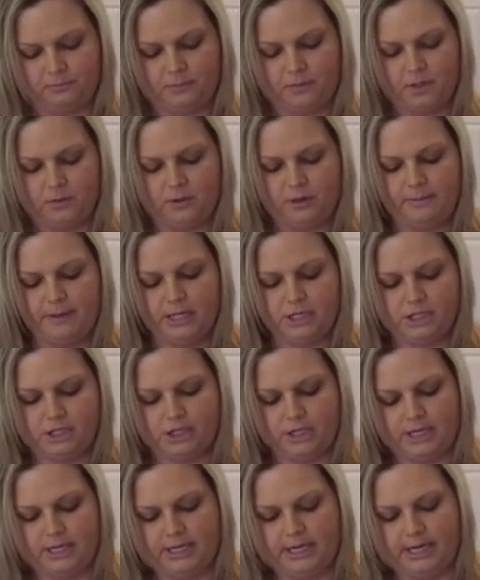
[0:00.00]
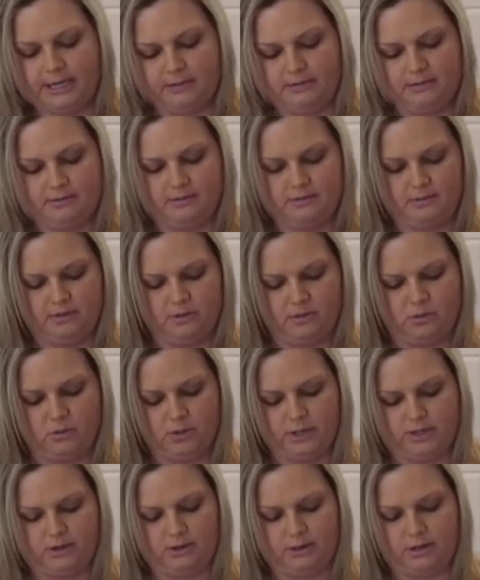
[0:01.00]
You wanna make sure you get
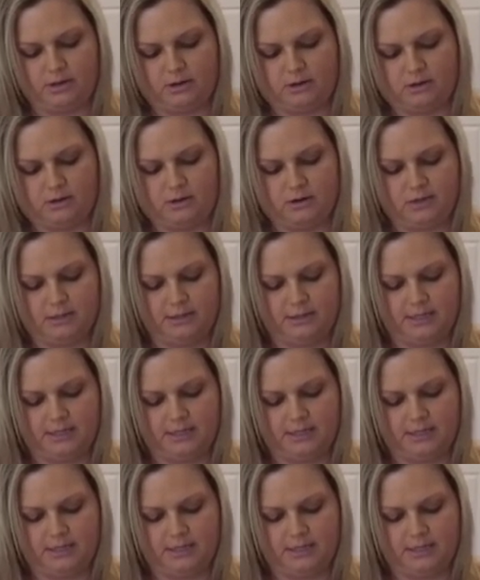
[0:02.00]
oil on all